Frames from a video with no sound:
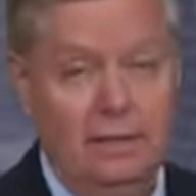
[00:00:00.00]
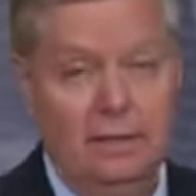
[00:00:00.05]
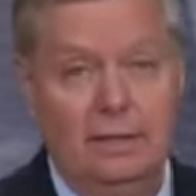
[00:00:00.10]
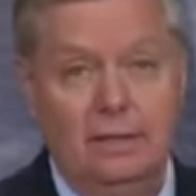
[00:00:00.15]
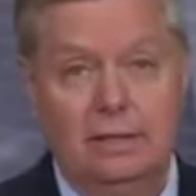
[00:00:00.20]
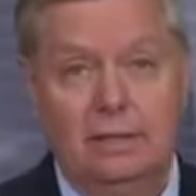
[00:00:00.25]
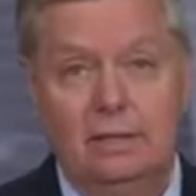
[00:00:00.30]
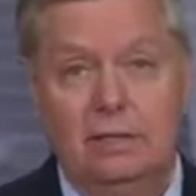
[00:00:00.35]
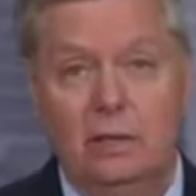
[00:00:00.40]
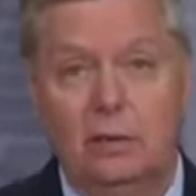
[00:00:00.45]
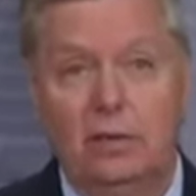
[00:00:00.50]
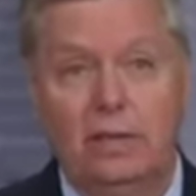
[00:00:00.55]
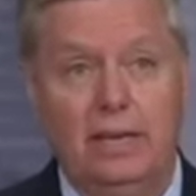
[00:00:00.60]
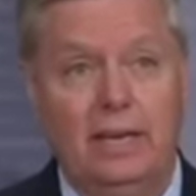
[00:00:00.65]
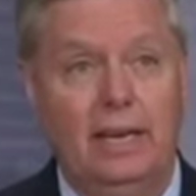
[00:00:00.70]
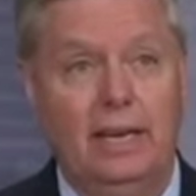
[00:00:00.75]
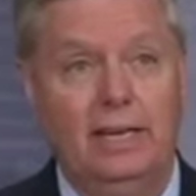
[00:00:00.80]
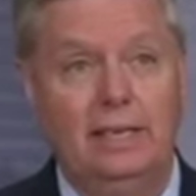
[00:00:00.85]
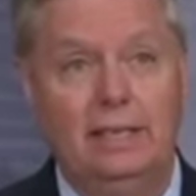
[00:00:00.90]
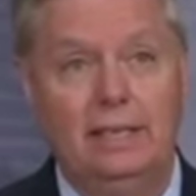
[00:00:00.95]
So the
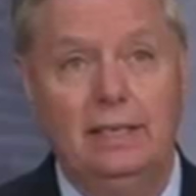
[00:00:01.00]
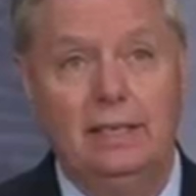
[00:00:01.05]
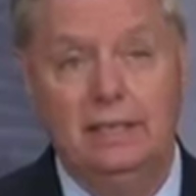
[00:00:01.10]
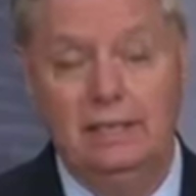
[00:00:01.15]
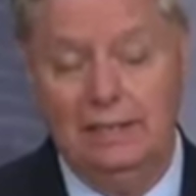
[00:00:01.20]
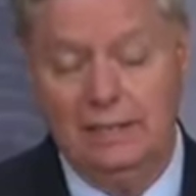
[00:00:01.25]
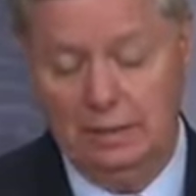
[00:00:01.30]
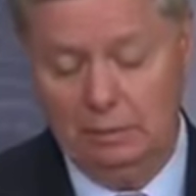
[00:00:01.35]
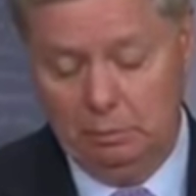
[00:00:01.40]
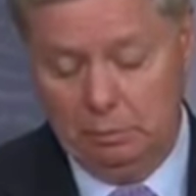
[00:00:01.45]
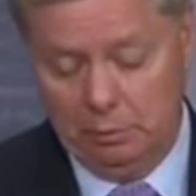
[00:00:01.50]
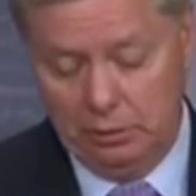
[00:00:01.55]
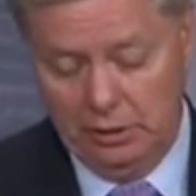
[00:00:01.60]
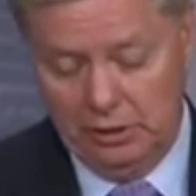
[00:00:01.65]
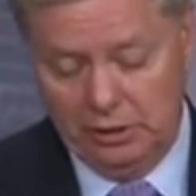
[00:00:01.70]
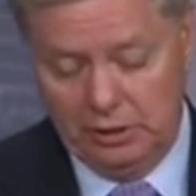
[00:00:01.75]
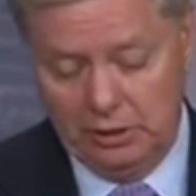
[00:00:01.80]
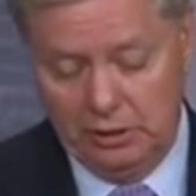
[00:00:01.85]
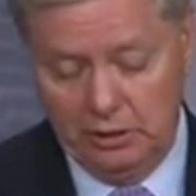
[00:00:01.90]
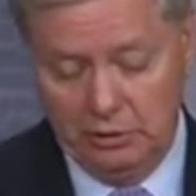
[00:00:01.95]
idea that
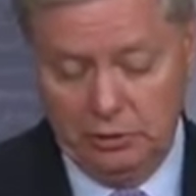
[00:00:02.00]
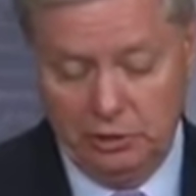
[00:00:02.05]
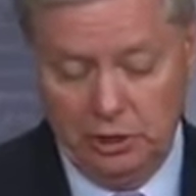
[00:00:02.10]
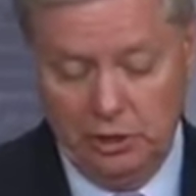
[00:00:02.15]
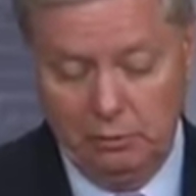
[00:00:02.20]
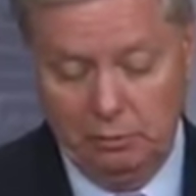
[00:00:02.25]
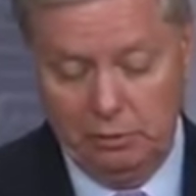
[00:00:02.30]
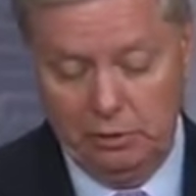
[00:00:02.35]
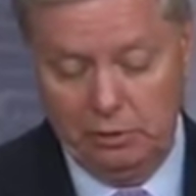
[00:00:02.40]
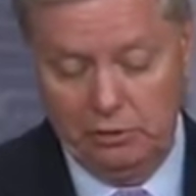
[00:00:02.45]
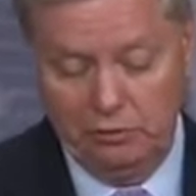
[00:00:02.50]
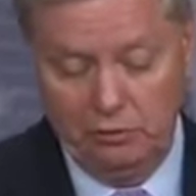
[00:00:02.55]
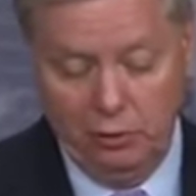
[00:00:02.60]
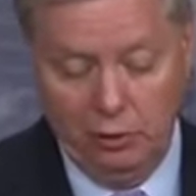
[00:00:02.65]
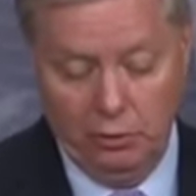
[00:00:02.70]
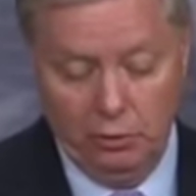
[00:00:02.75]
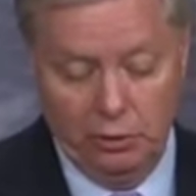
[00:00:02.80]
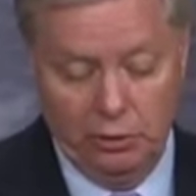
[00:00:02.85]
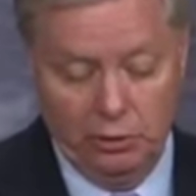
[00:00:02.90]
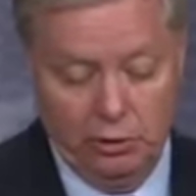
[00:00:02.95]
President Trump is
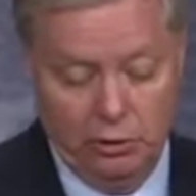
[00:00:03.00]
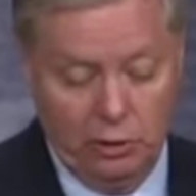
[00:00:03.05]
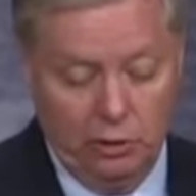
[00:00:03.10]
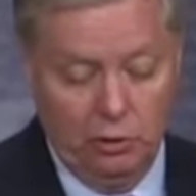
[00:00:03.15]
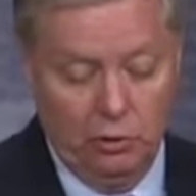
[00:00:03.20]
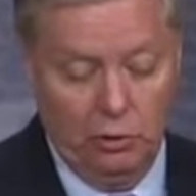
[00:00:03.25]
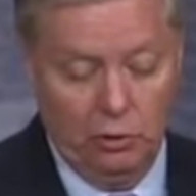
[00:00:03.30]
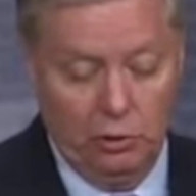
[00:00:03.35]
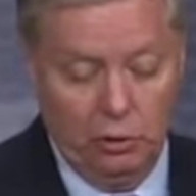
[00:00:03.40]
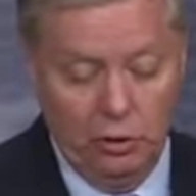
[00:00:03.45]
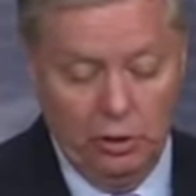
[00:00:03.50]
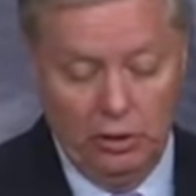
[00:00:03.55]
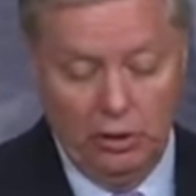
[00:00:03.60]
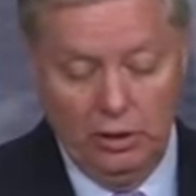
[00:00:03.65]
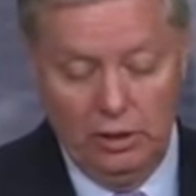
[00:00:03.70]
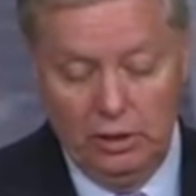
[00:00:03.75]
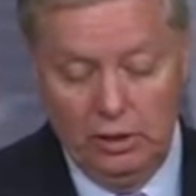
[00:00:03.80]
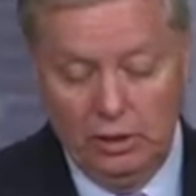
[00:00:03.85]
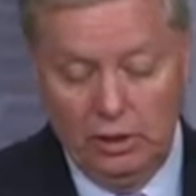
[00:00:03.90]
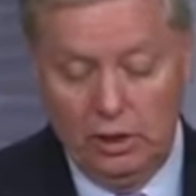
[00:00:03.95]
focused on
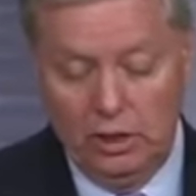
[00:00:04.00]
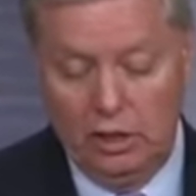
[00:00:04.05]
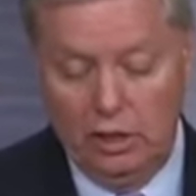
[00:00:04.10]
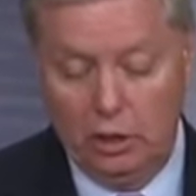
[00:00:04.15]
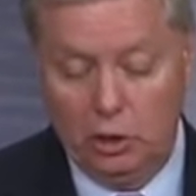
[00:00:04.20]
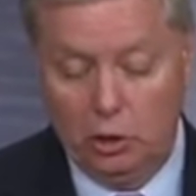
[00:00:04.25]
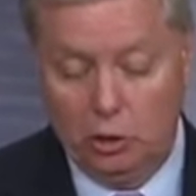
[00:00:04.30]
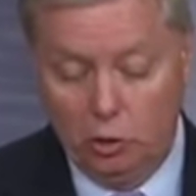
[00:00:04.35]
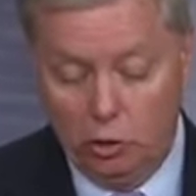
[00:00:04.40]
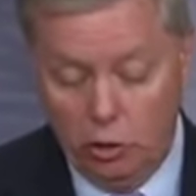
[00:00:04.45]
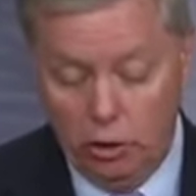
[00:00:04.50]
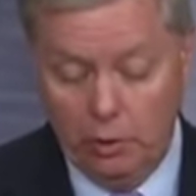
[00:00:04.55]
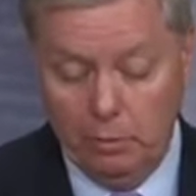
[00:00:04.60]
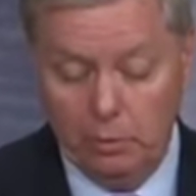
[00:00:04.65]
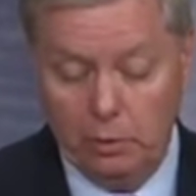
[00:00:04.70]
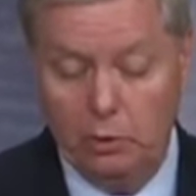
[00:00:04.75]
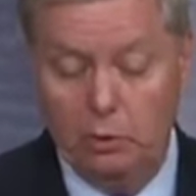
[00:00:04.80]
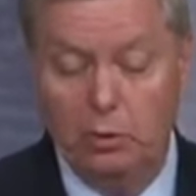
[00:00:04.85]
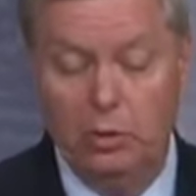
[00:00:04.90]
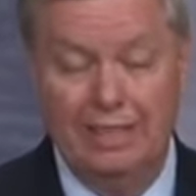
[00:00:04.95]
uh,
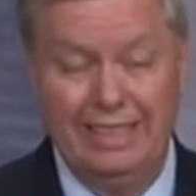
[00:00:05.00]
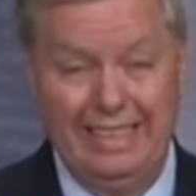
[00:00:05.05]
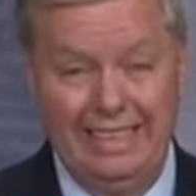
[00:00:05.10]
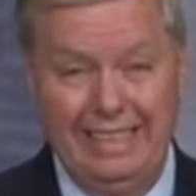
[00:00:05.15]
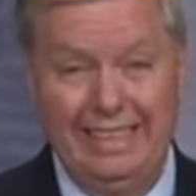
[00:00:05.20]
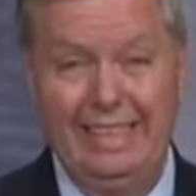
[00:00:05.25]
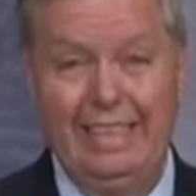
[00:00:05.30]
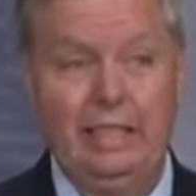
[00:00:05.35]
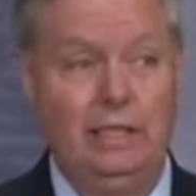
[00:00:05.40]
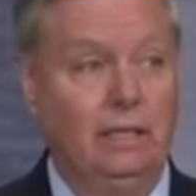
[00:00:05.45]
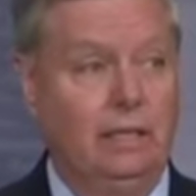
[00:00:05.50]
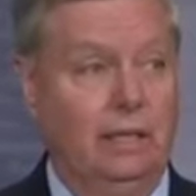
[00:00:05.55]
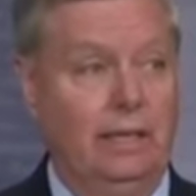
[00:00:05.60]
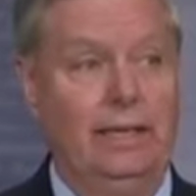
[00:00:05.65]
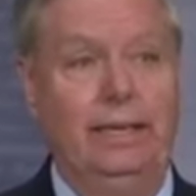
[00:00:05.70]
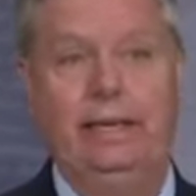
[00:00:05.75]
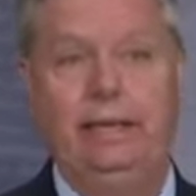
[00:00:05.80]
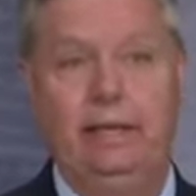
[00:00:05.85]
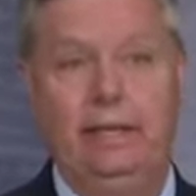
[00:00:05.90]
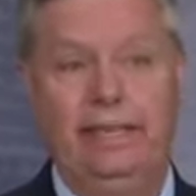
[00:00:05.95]
criminal illegal
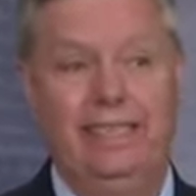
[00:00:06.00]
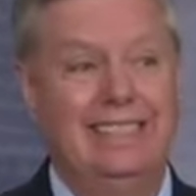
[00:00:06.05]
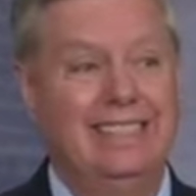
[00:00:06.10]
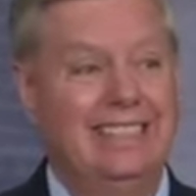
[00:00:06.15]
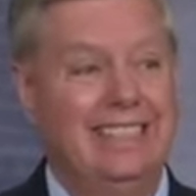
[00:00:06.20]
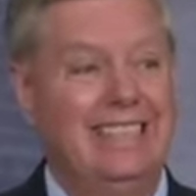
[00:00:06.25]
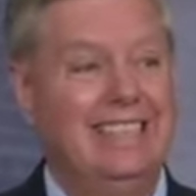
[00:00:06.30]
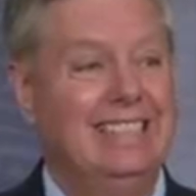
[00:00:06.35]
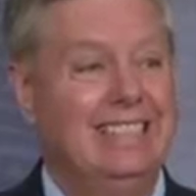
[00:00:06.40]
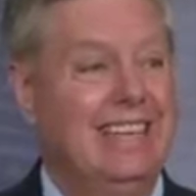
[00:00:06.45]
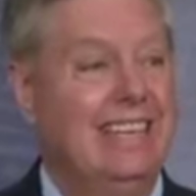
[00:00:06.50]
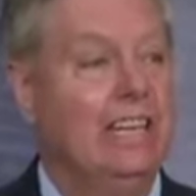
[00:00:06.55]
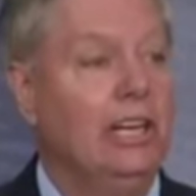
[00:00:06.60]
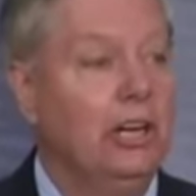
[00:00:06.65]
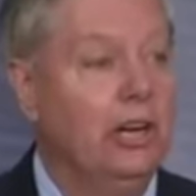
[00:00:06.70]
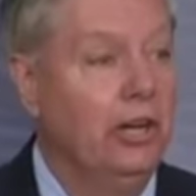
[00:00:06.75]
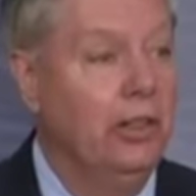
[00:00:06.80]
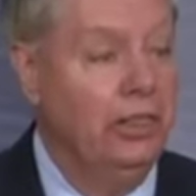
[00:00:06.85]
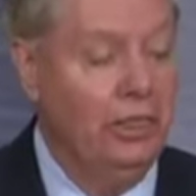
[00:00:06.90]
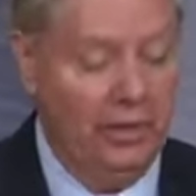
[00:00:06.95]
aliens is a
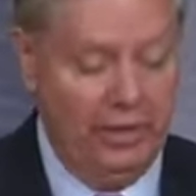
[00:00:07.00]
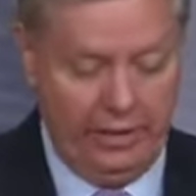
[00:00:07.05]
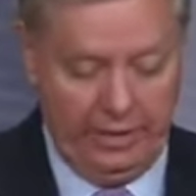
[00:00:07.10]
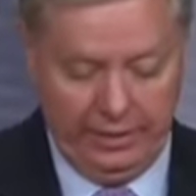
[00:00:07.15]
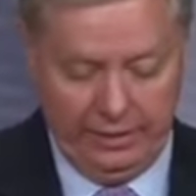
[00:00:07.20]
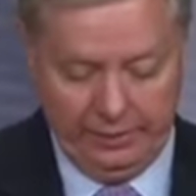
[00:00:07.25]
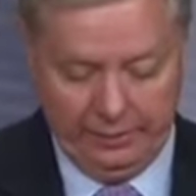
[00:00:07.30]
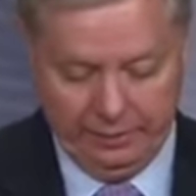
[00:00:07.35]
good thing.